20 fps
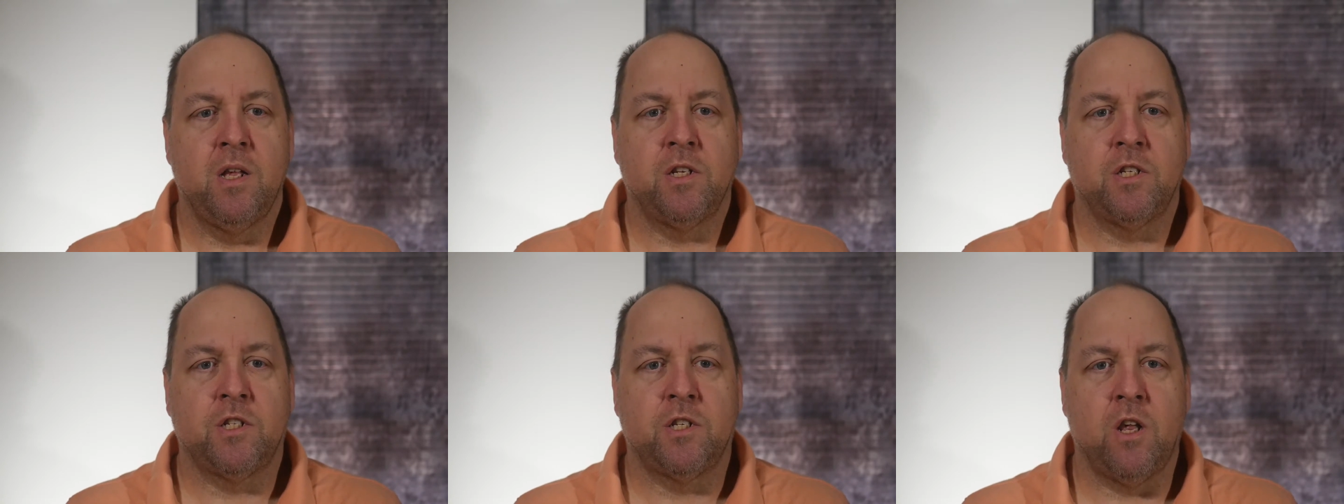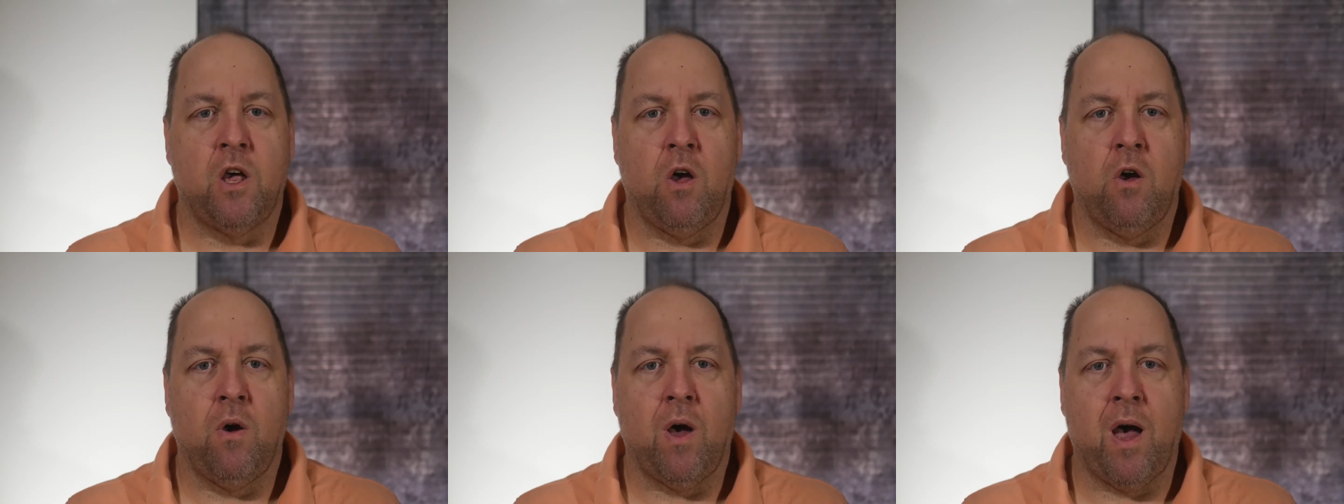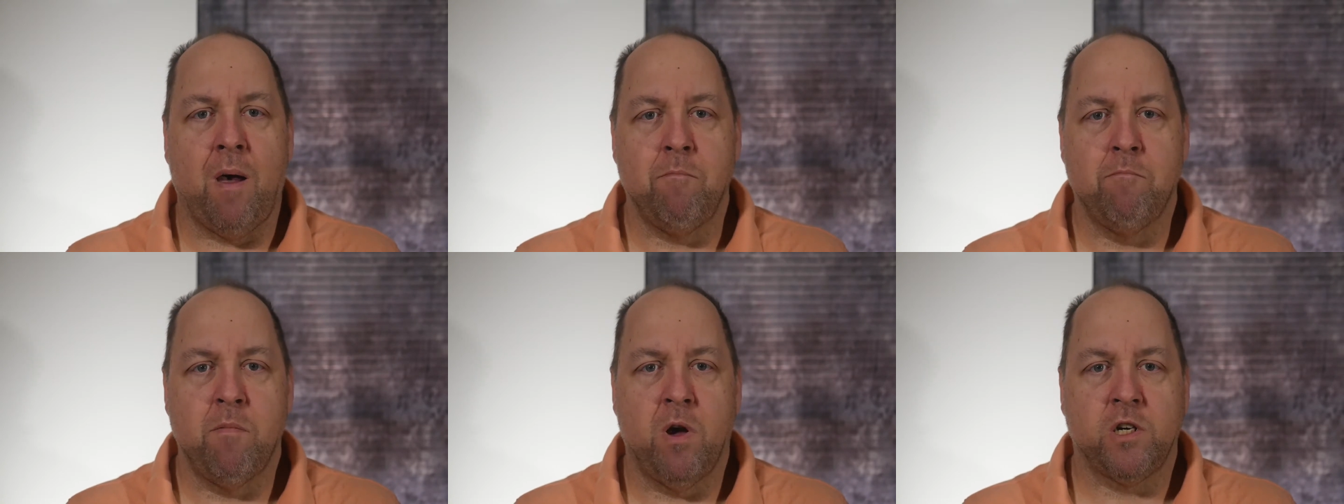so
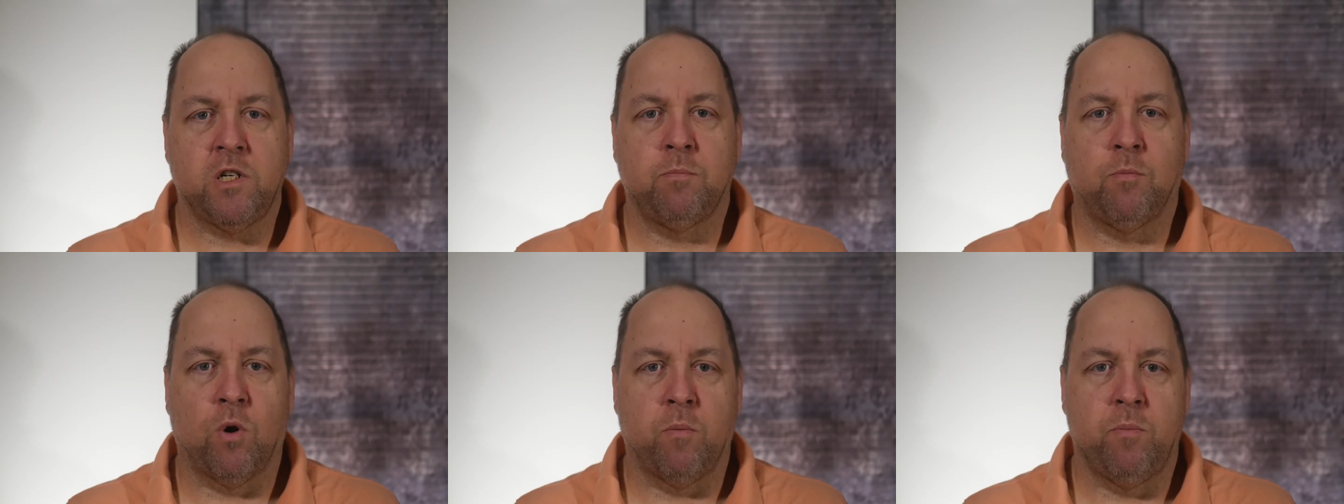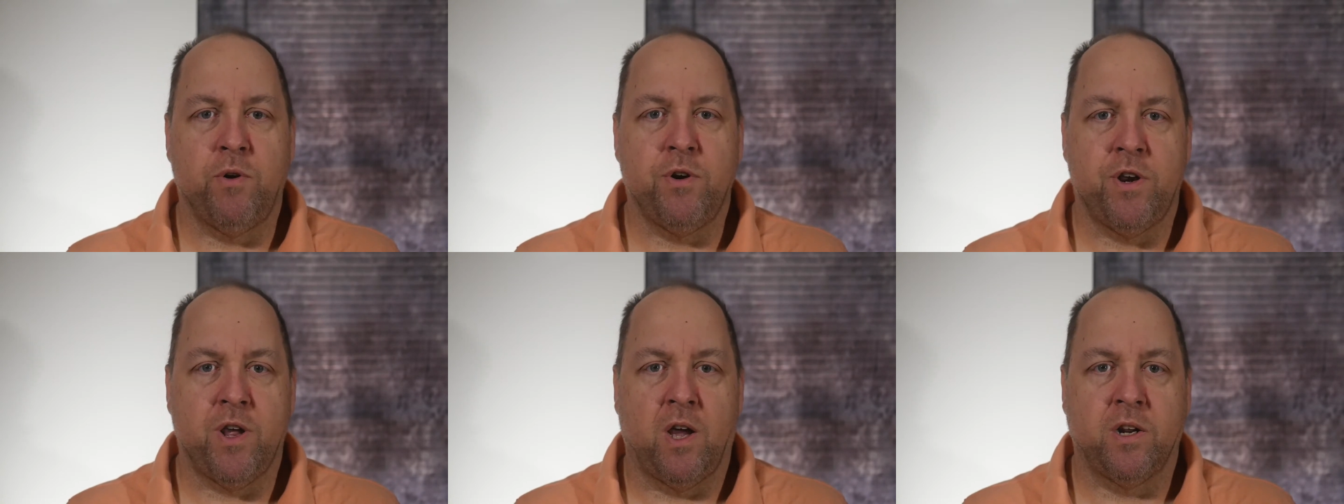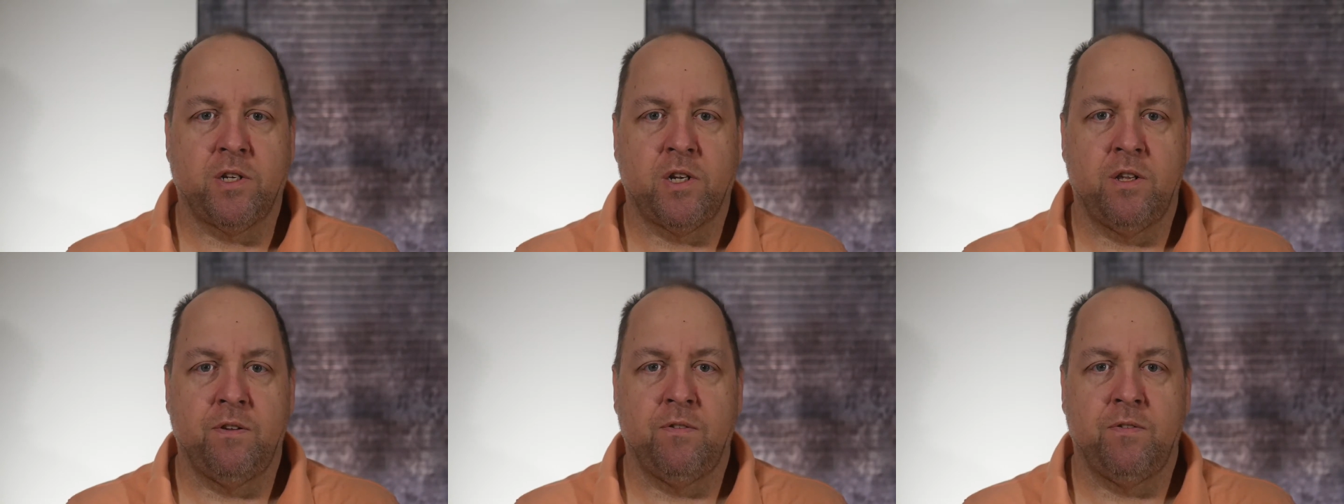I'm much more
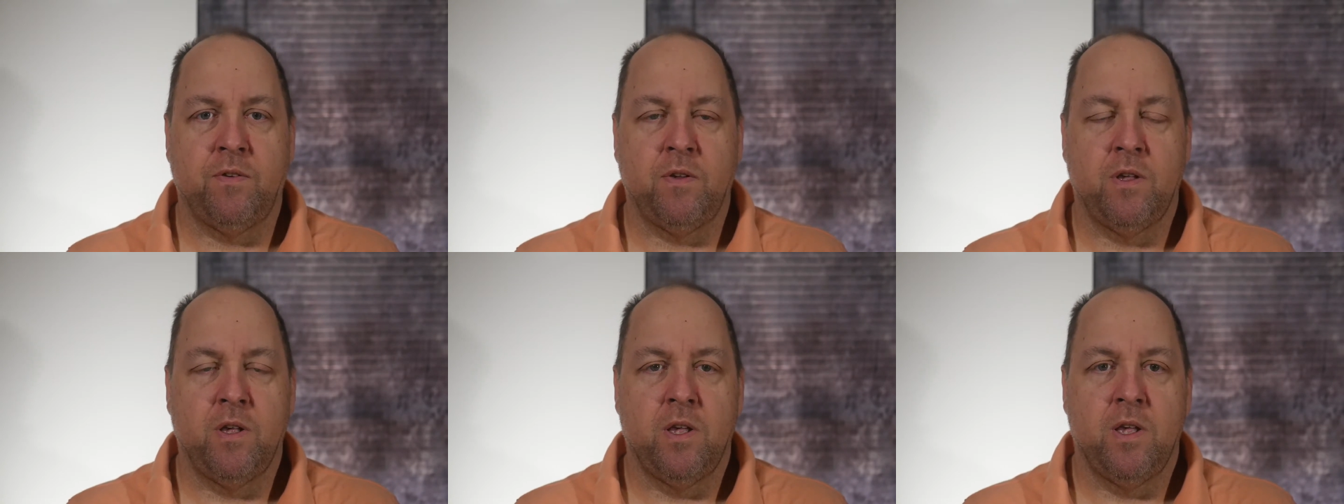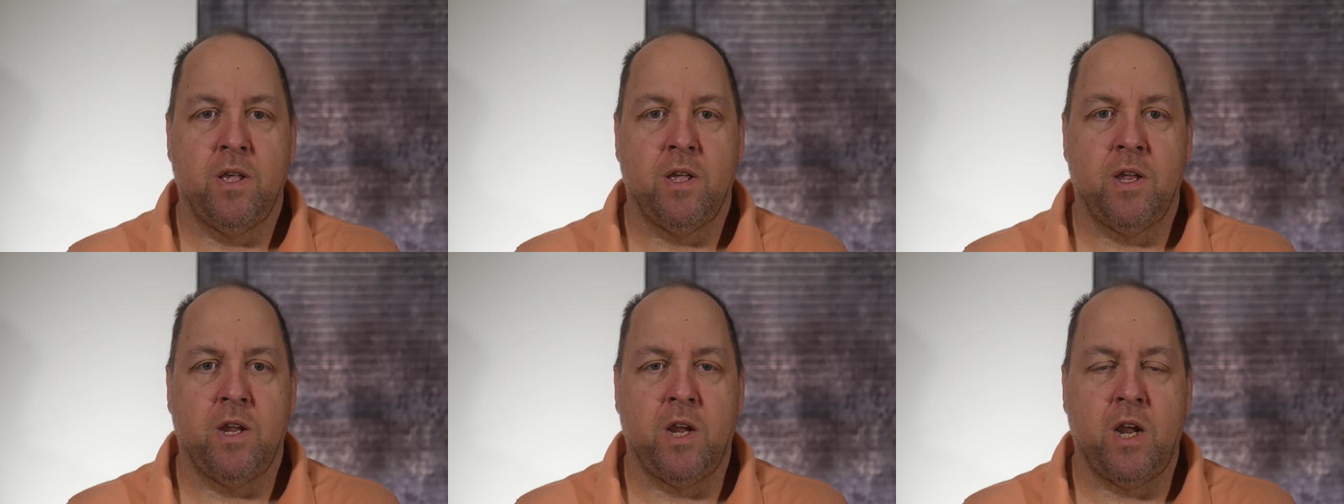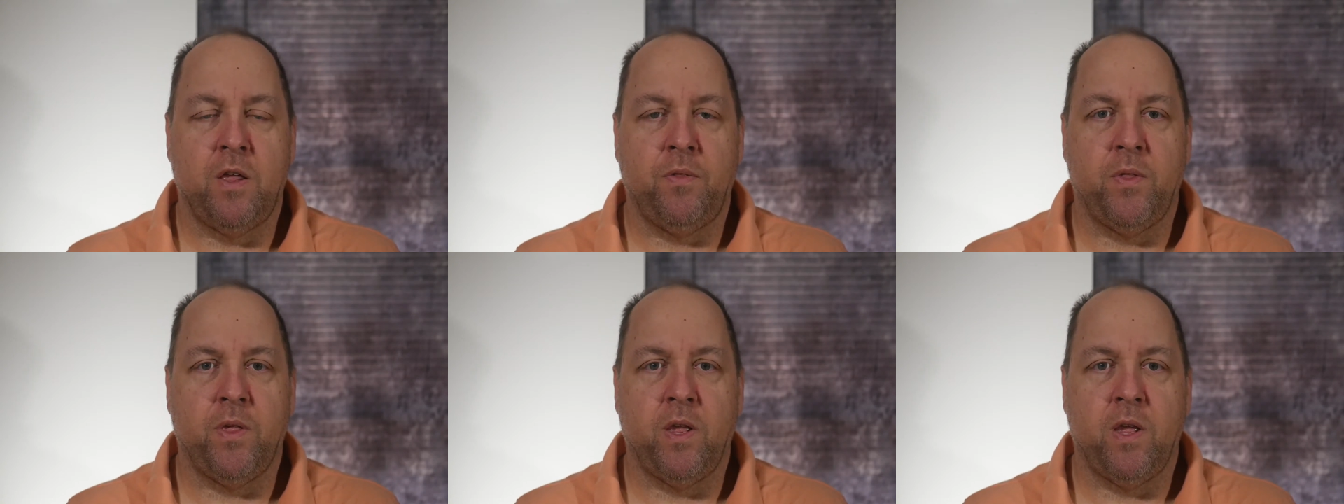productive
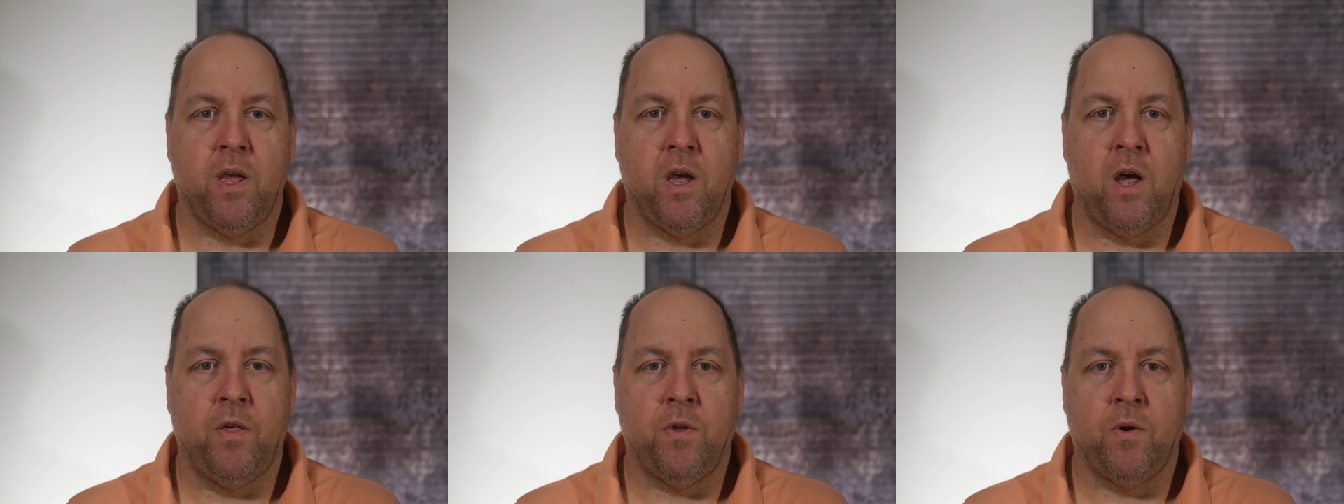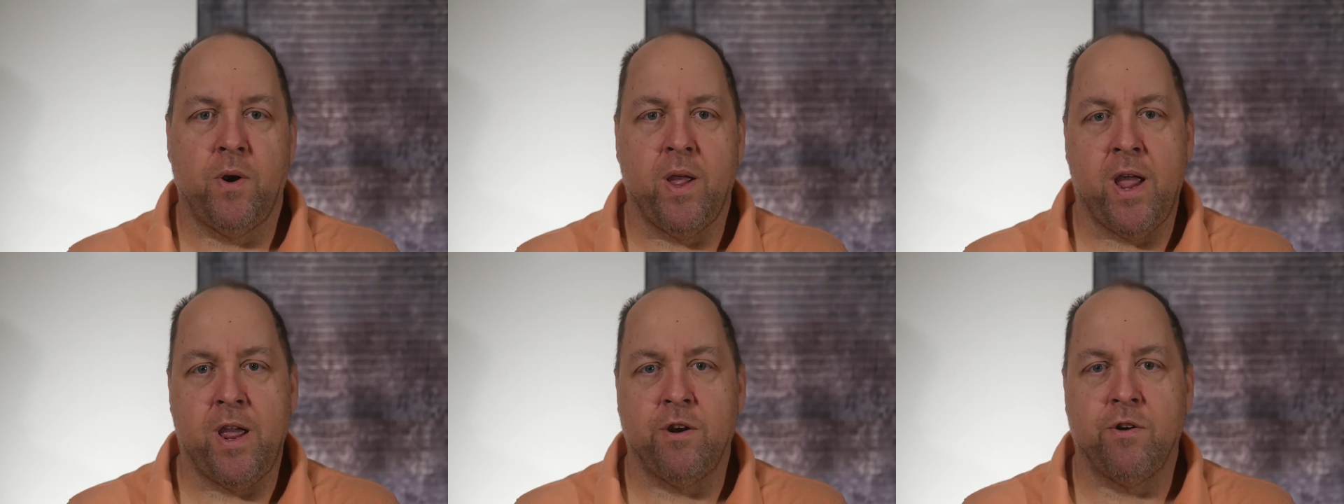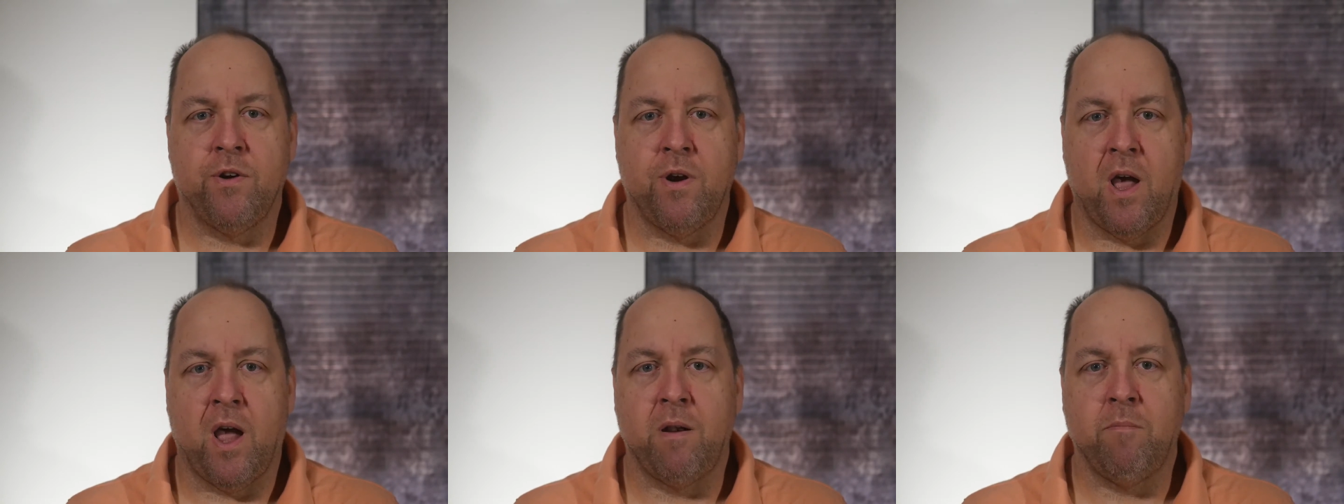in the other 8
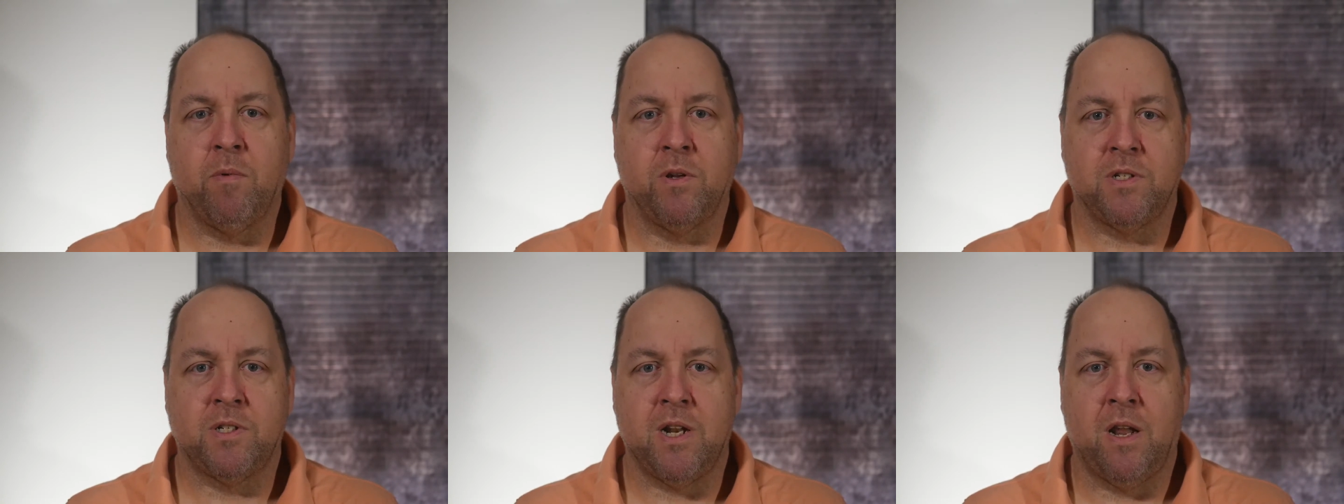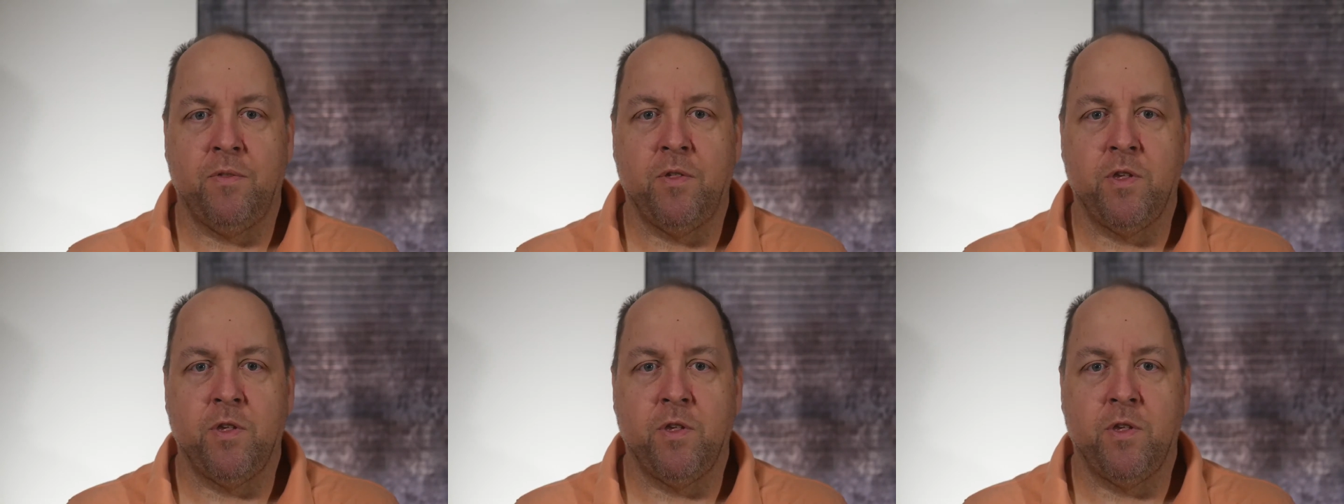or 9 months out of